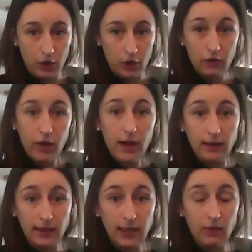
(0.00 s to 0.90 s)
you've got
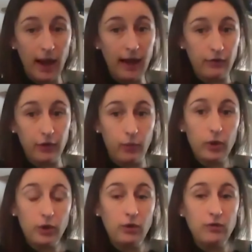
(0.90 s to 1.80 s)
a lien right for the
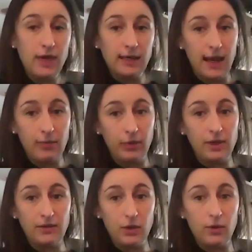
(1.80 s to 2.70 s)
work you've done in
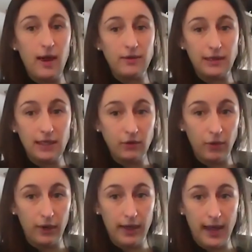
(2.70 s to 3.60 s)
April, even though you haven't liened
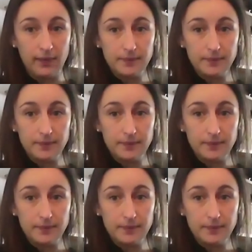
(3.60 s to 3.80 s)
for it yet.